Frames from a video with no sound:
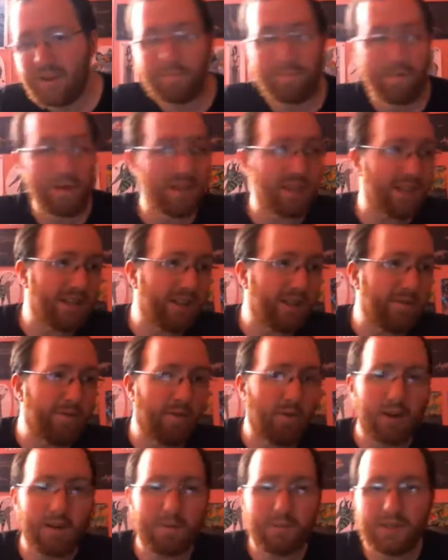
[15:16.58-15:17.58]
beat the Elite
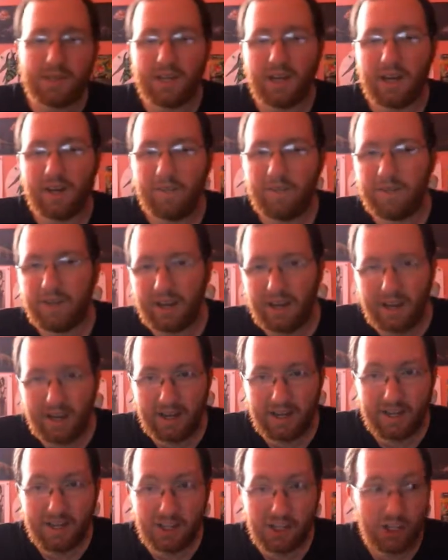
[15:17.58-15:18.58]
Four himself,
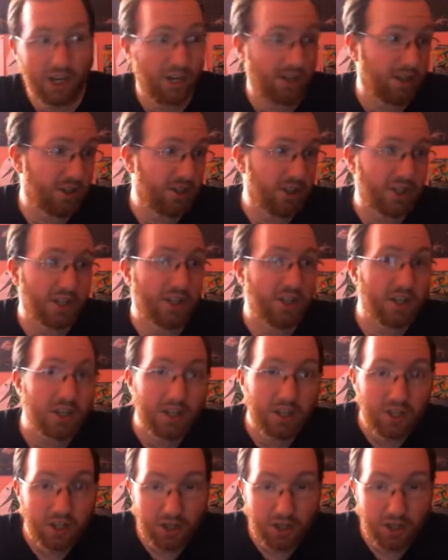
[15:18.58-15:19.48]
and he's challenging